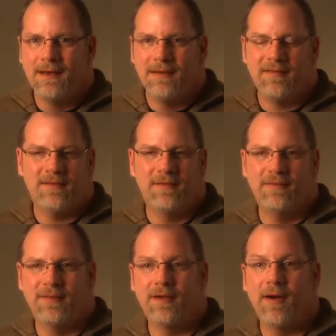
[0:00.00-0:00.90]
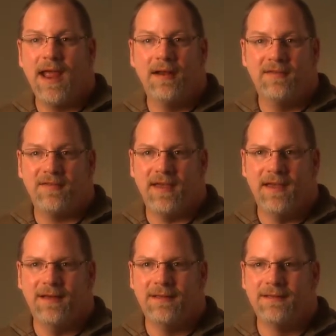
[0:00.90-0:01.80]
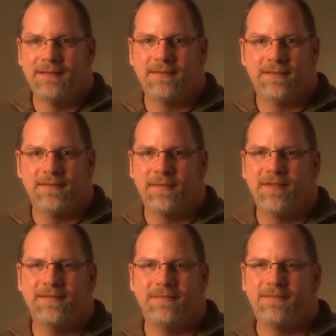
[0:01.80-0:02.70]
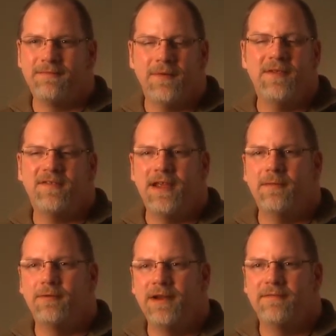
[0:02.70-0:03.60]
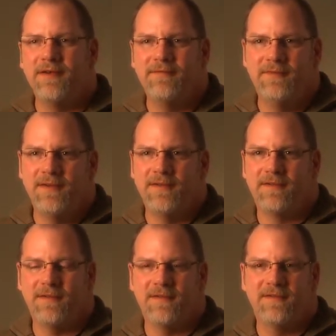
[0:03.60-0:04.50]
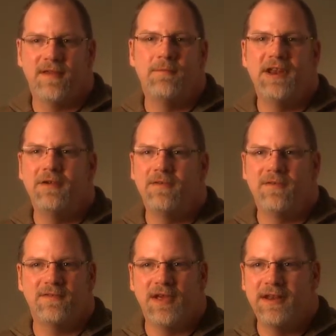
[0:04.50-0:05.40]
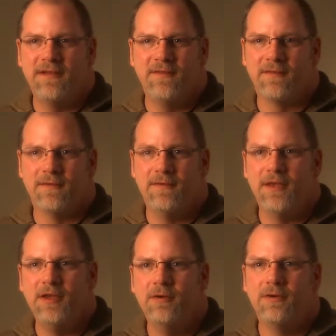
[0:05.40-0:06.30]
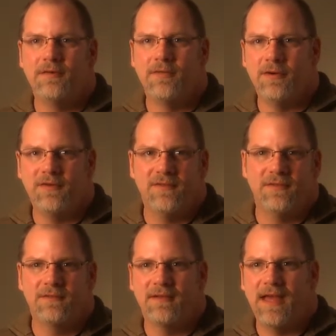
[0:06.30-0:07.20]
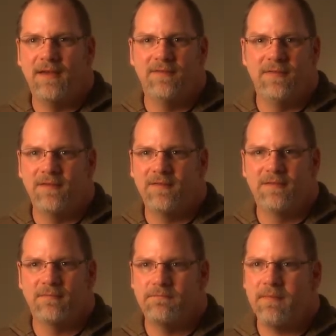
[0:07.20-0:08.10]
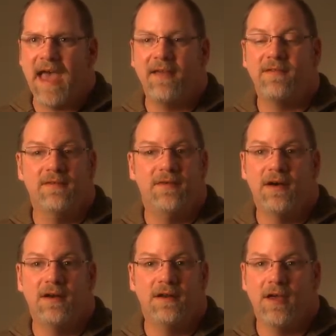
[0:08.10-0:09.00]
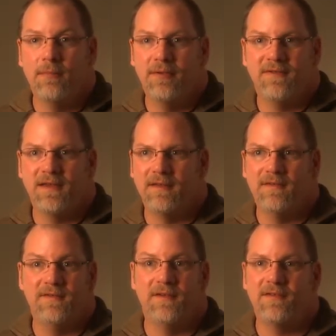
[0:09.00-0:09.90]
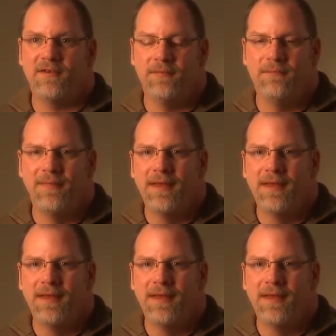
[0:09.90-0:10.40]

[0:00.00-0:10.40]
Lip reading: Let's start with the grand scale. From the standpoint of a physicist, somebody who studies the universe as this massive, all-encompassing system,